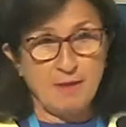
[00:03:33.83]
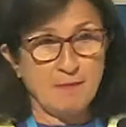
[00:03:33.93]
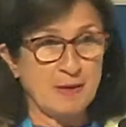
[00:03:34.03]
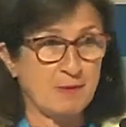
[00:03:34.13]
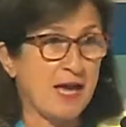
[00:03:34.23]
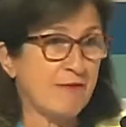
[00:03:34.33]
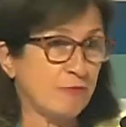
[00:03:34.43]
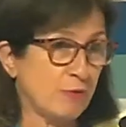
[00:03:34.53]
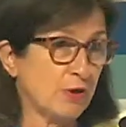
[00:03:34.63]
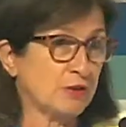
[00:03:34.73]
maybe have a
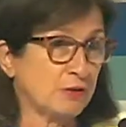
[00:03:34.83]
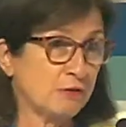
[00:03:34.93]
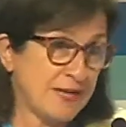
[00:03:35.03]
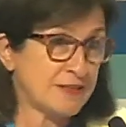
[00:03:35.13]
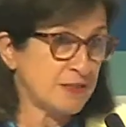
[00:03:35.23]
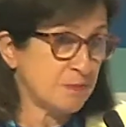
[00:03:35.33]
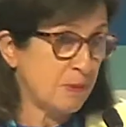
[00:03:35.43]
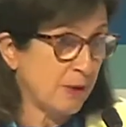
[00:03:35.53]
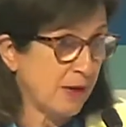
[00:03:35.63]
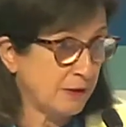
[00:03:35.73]
word on crisis
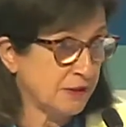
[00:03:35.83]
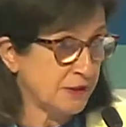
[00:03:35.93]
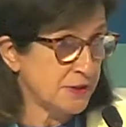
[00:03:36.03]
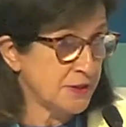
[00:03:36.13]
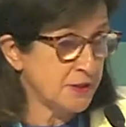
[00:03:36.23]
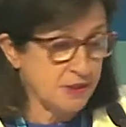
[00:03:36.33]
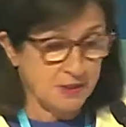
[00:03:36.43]
preparedness,